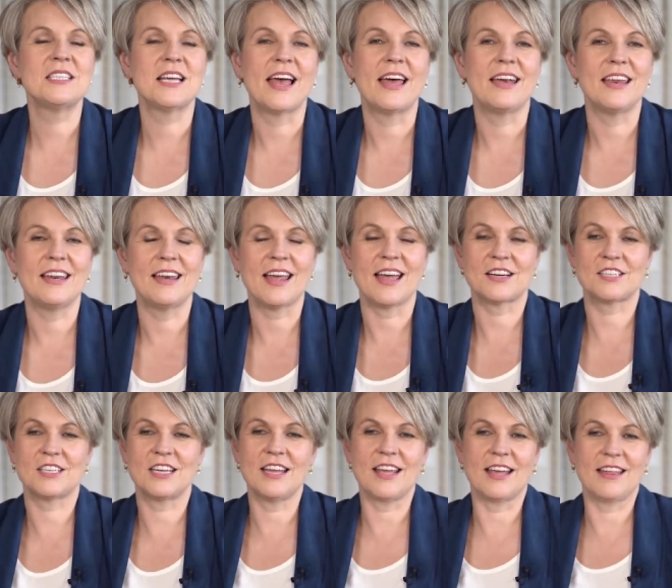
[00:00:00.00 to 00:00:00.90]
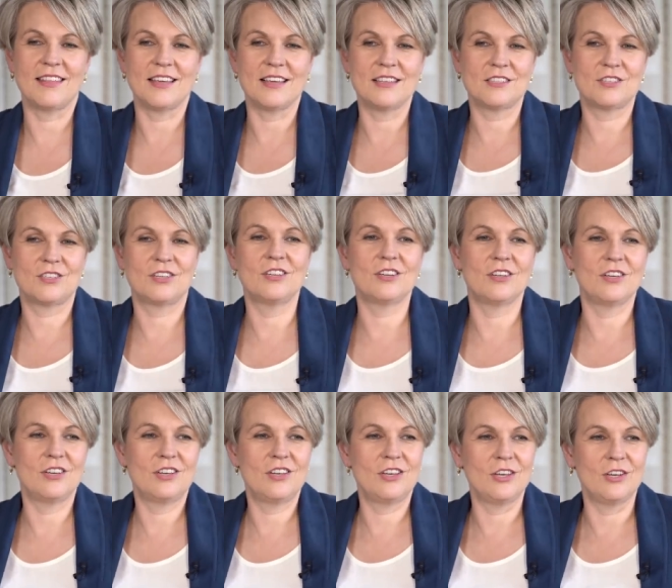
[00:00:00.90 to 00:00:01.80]
dad he'd actually get these
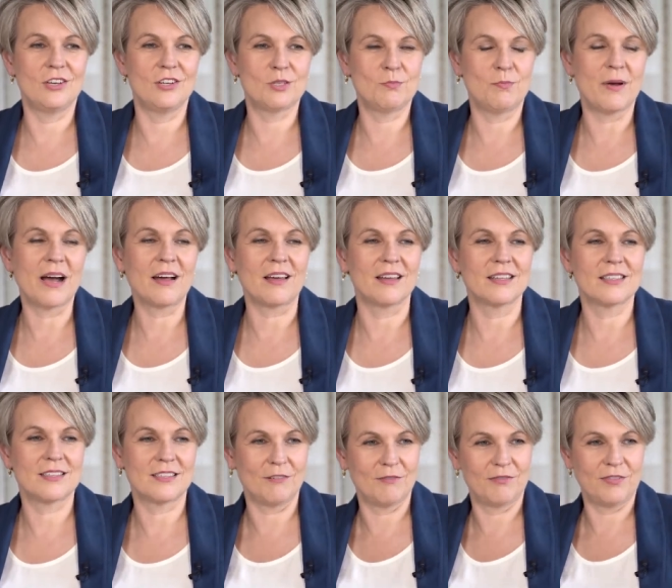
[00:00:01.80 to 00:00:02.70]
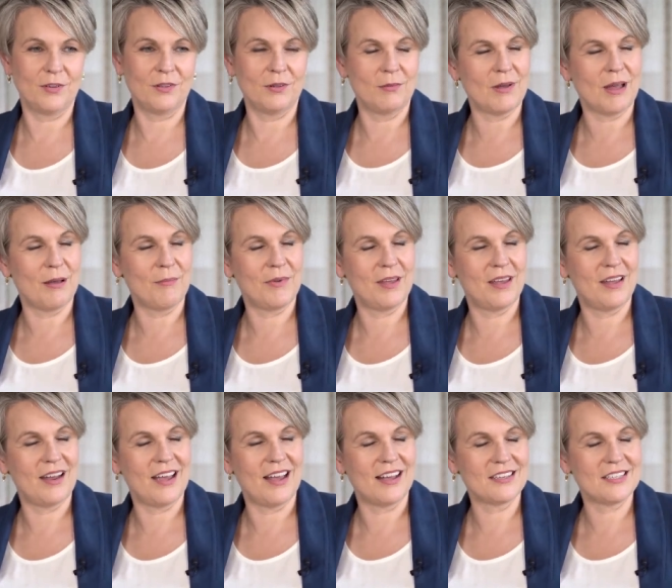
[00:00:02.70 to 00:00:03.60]
two huge buckets and fill them up
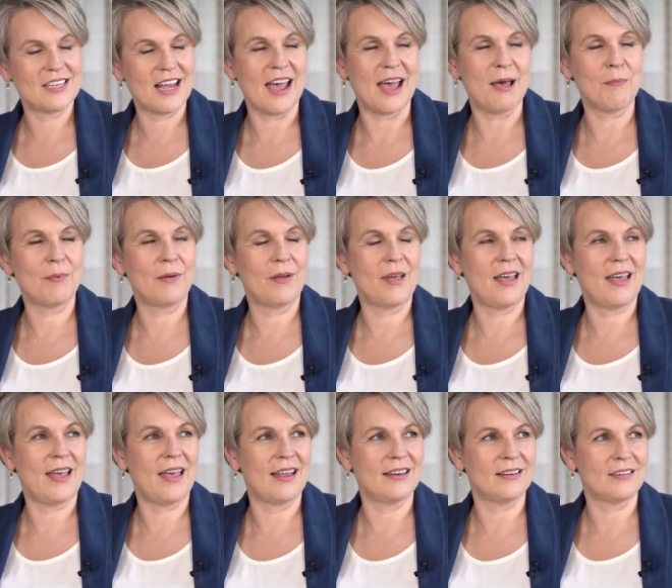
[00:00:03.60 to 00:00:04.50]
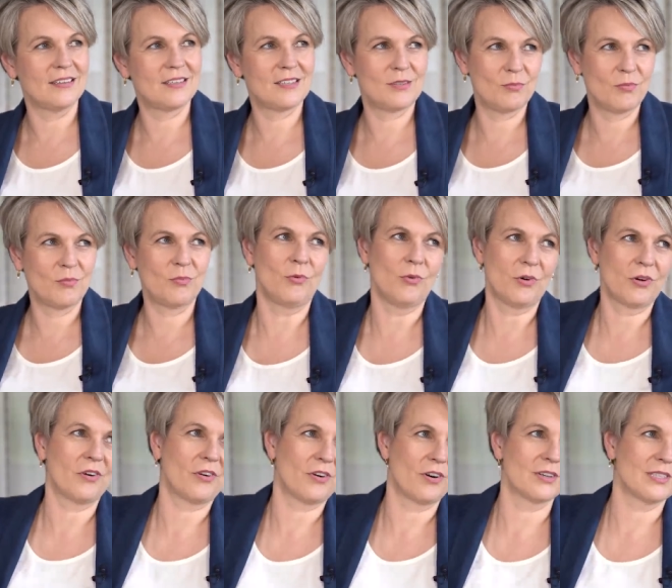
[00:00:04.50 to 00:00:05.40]
at our tap and
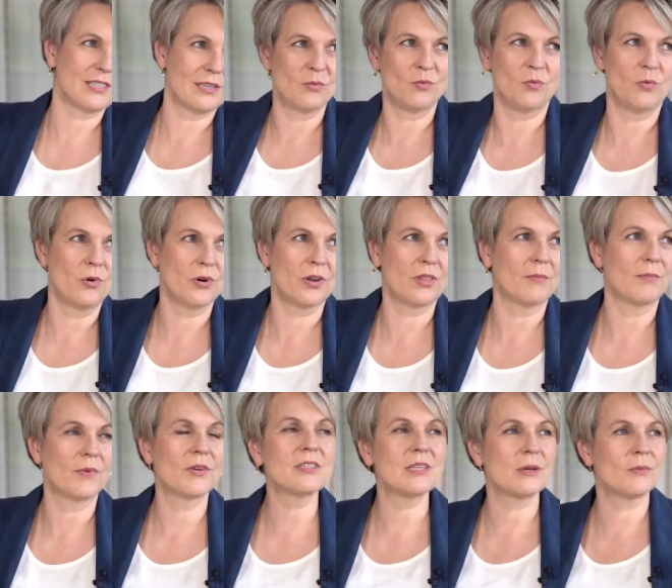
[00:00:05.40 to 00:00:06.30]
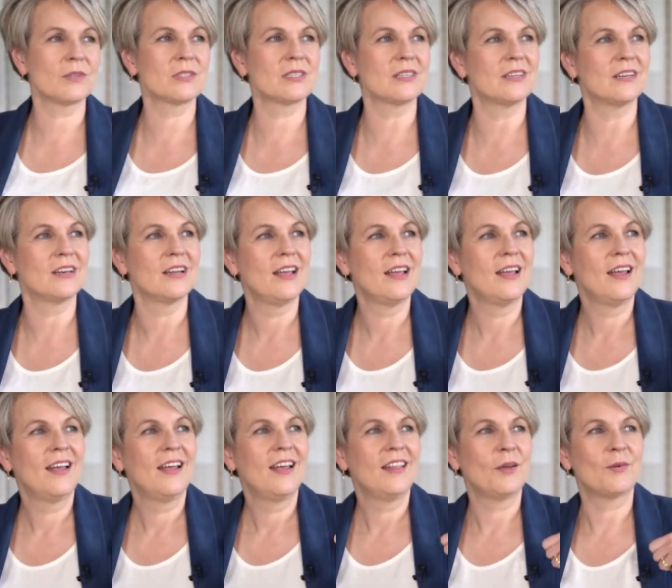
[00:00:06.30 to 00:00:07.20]
walk across and water them because there wasn't
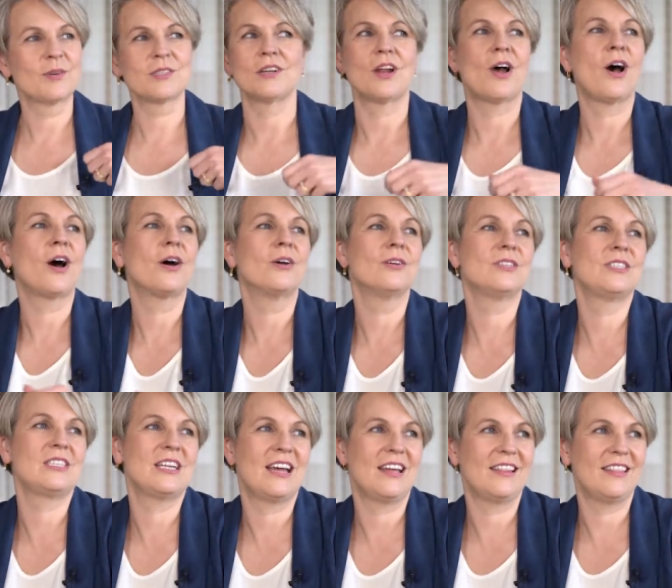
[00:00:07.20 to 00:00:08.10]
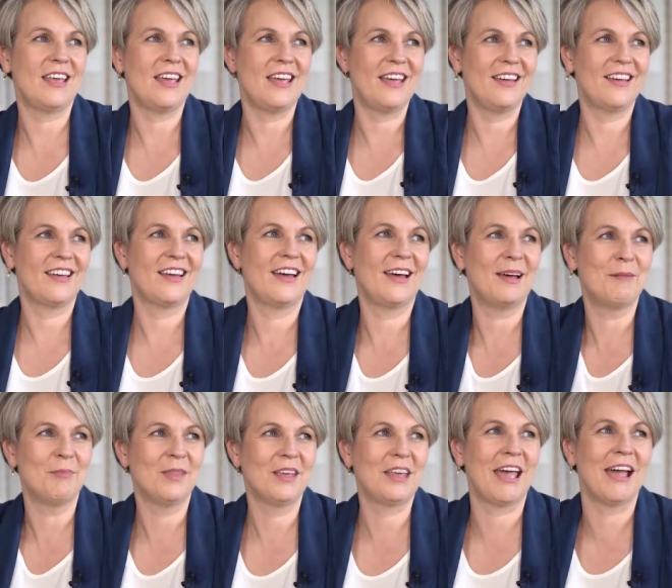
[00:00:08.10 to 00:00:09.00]
there wasn't a hose down there.
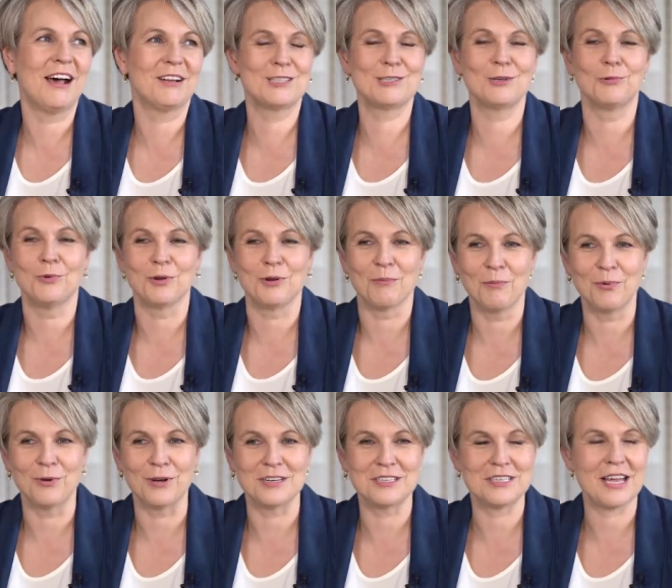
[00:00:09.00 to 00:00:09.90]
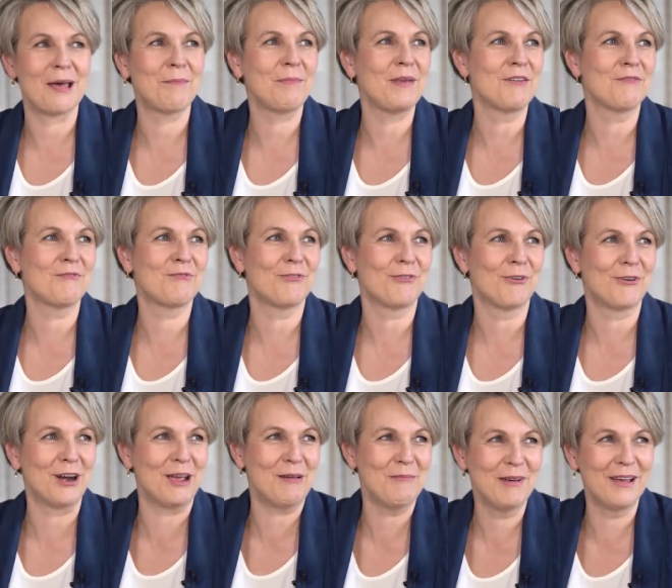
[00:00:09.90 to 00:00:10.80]
Um, the council wouldn't put a tap in
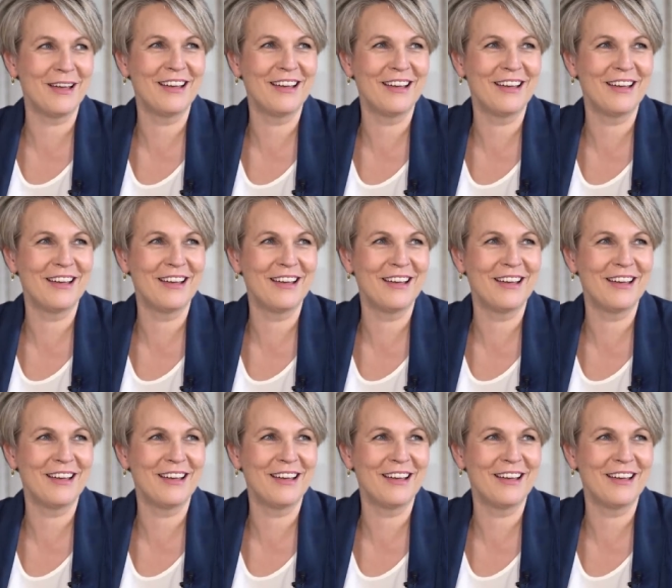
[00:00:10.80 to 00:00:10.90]
for him,